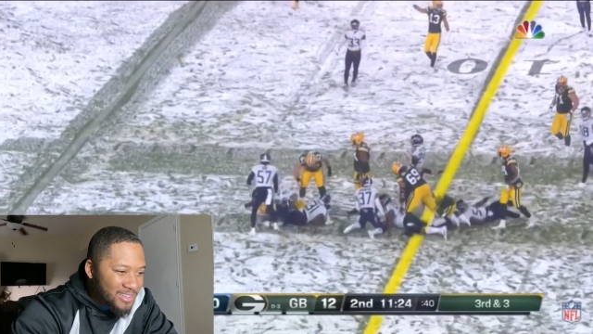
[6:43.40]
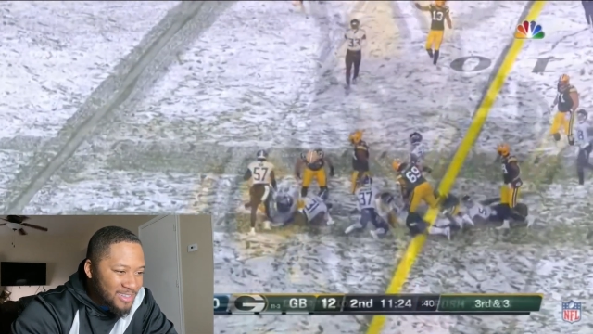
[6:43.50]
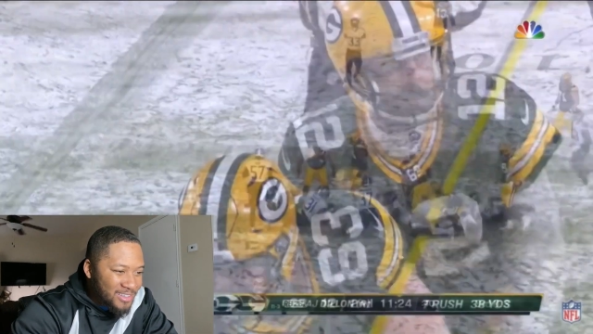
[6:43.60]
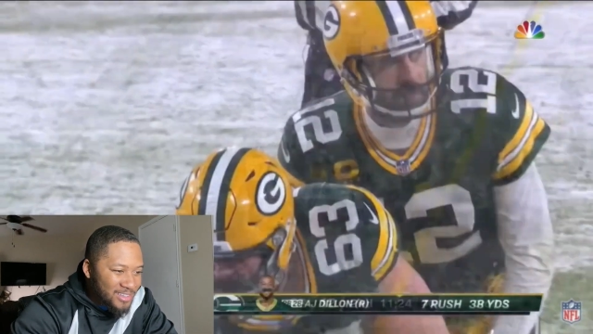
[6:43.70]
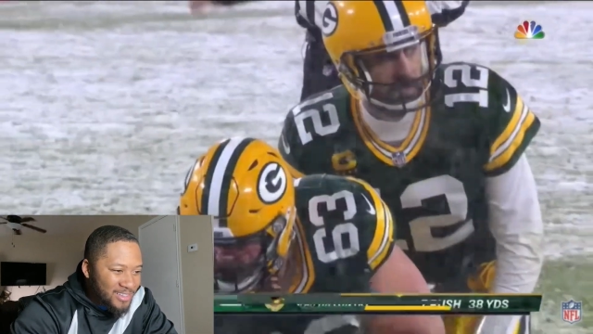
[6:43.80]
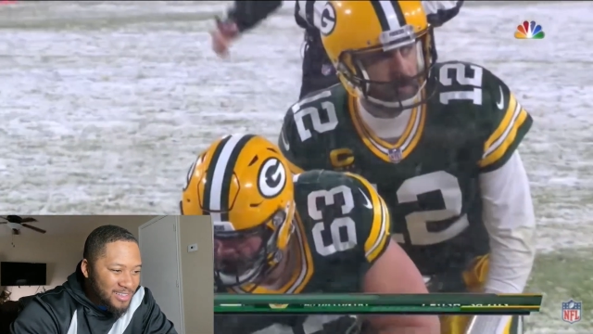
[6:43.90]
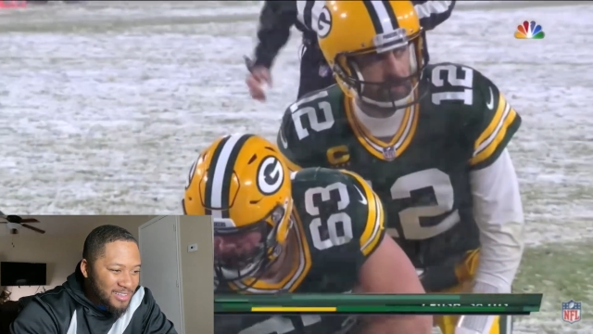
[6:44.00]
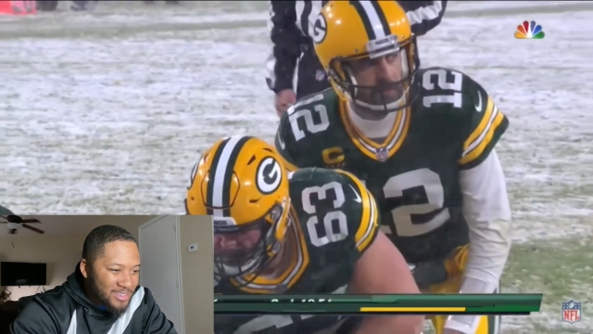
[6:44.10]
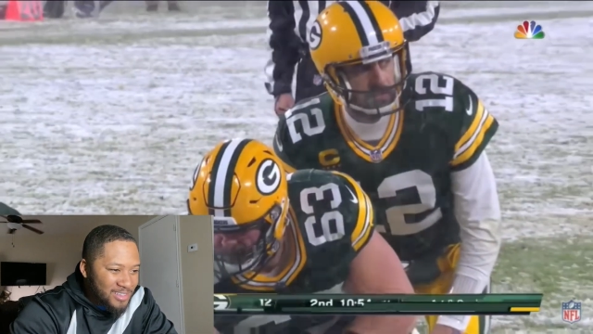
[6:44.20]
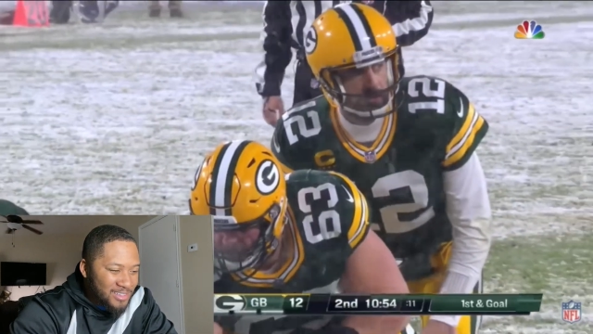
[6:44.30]

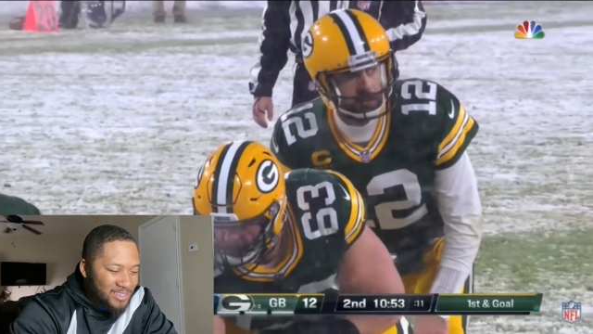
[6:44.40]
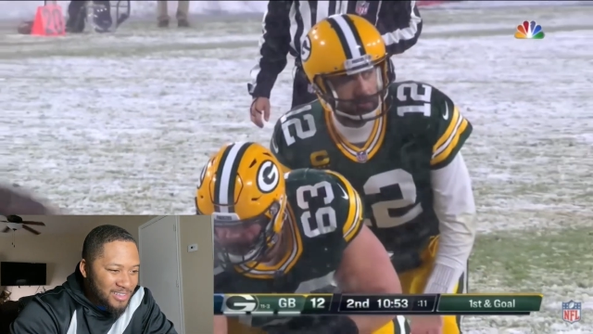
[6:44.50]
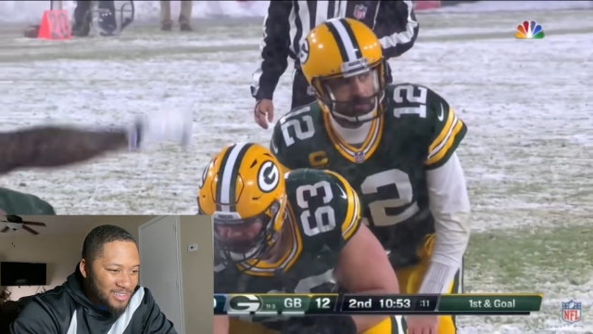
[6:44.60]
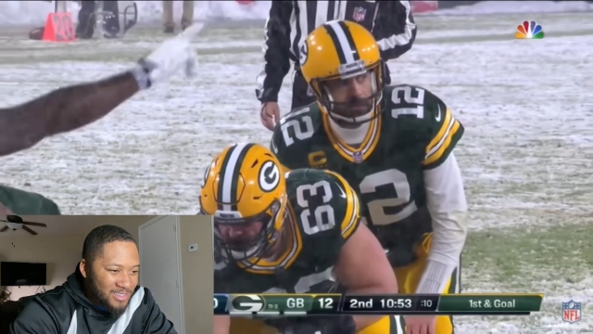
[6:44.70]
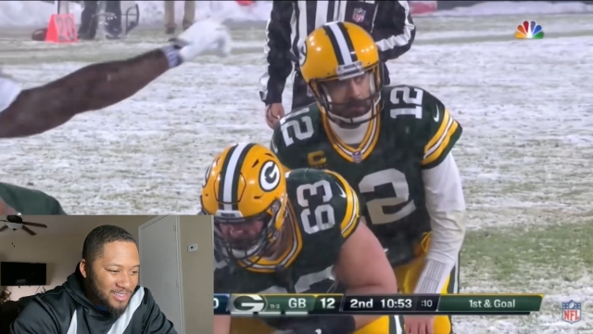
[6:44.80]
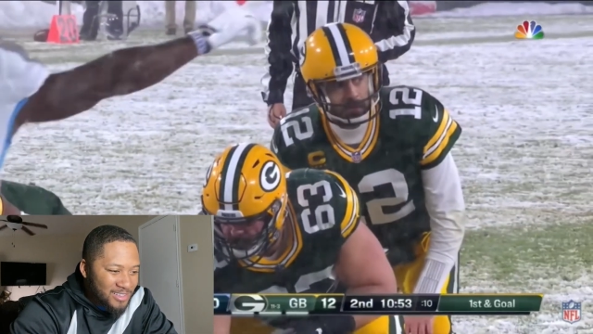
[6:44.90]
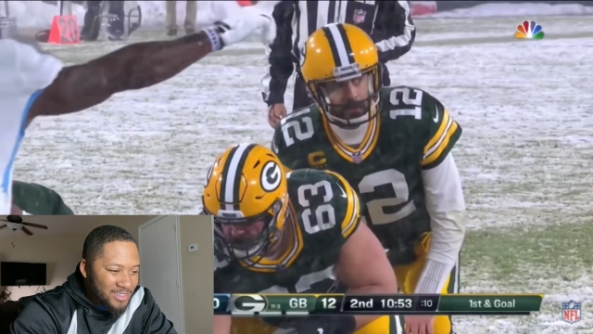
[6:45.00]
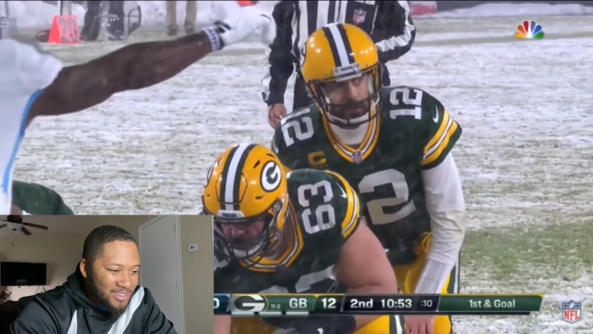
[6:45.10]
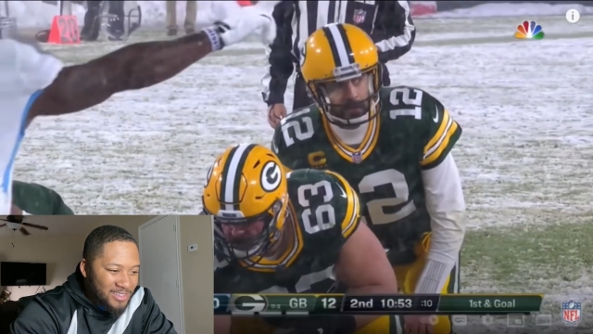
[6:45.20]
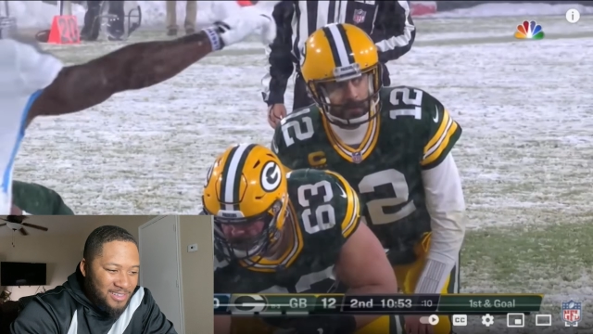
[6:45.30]

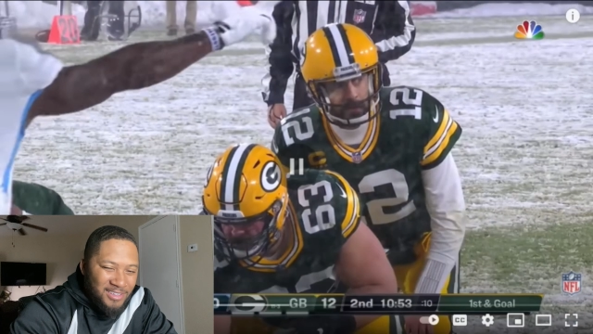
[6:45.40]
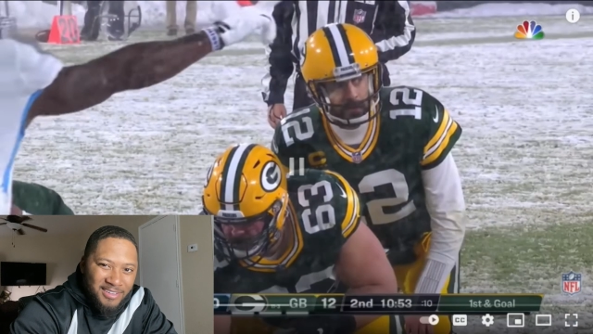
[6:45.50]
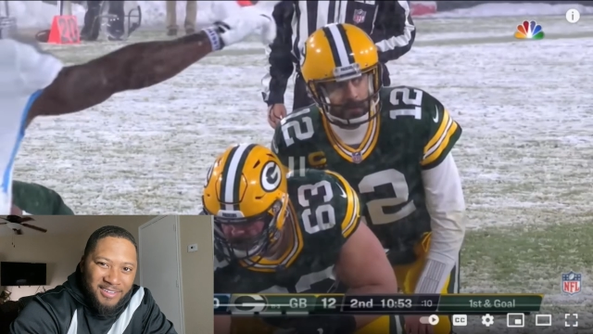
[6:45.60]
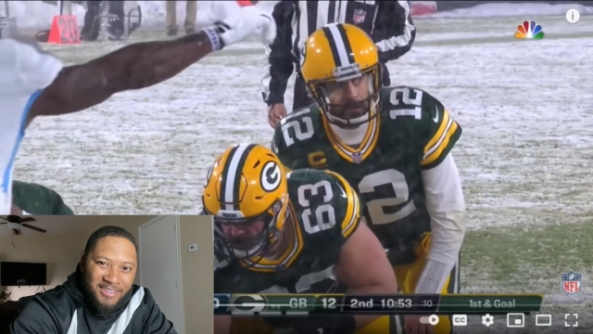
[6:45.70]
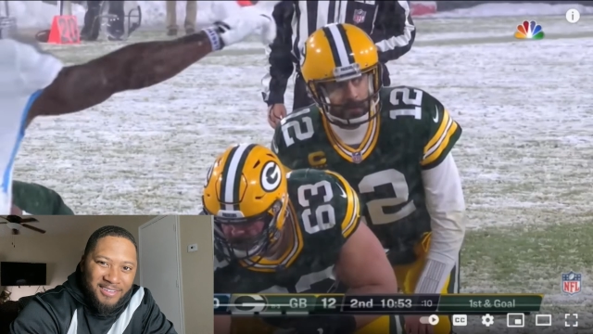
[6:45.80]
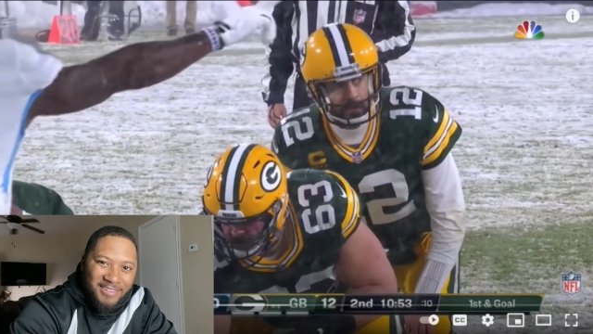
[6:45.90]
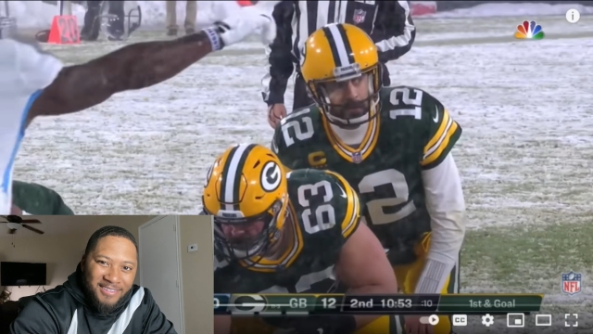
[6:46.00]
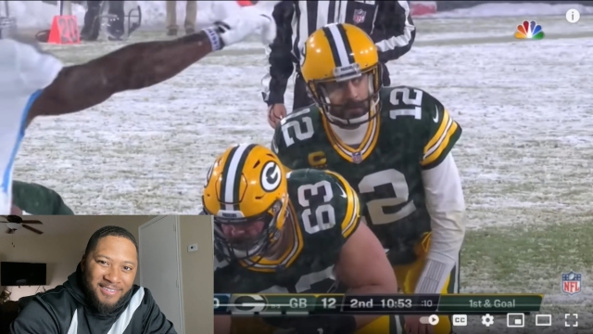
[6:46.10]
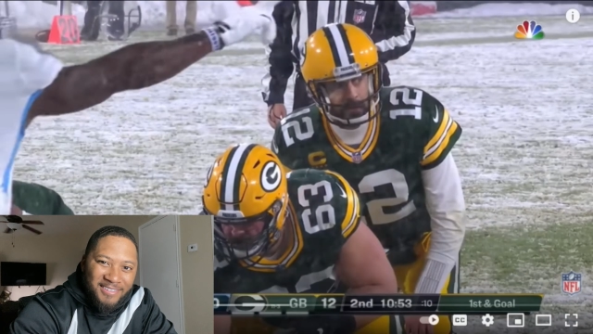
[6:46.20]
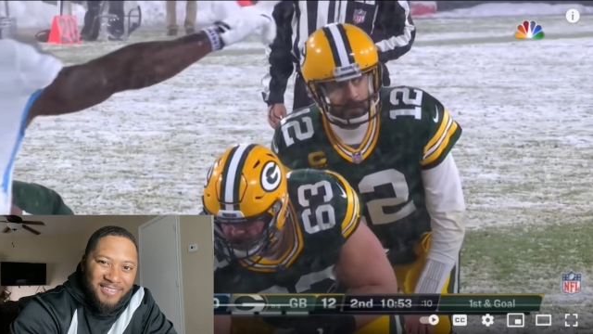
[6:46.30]

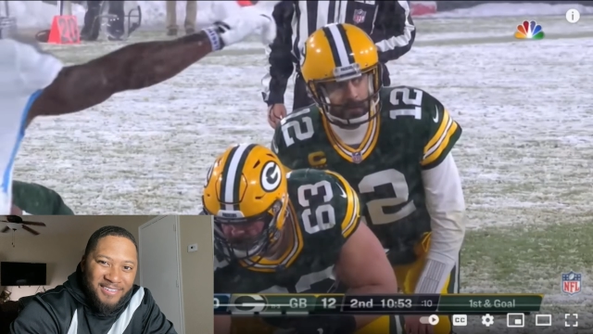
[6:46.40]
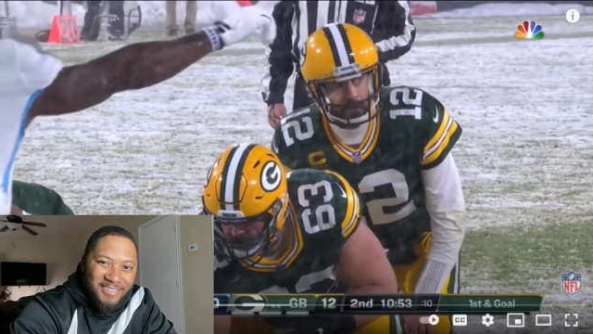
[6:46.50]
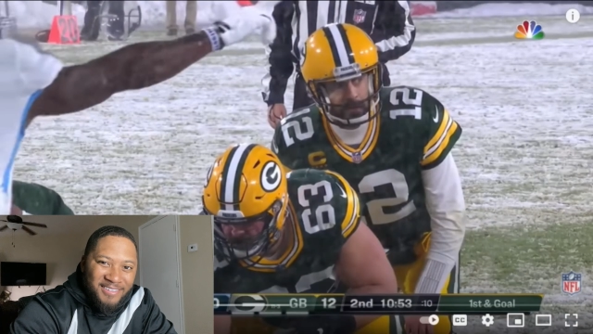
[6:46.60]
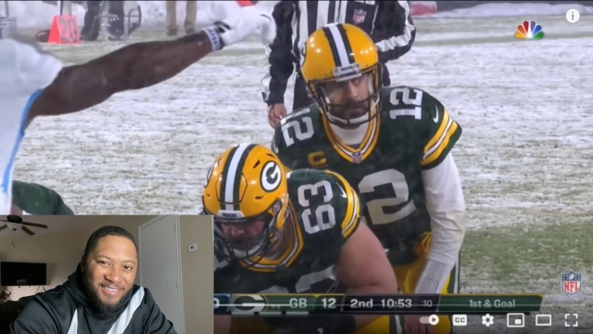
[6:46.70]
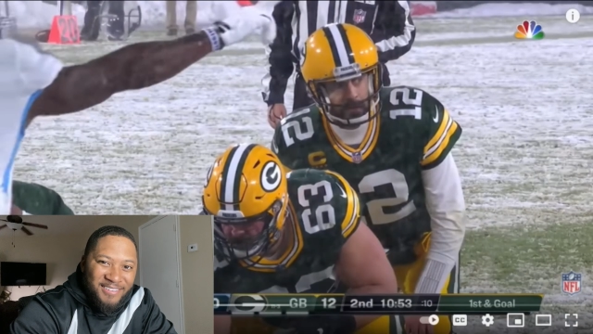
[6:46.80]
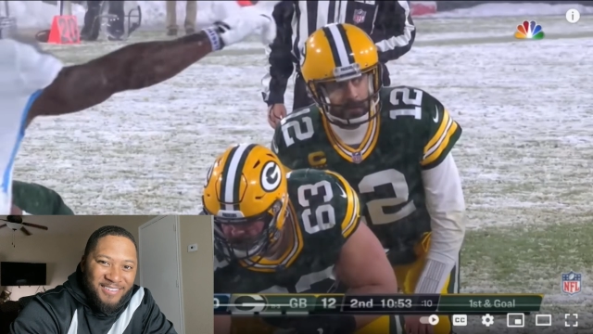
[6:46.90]
No one is speaking in this clip.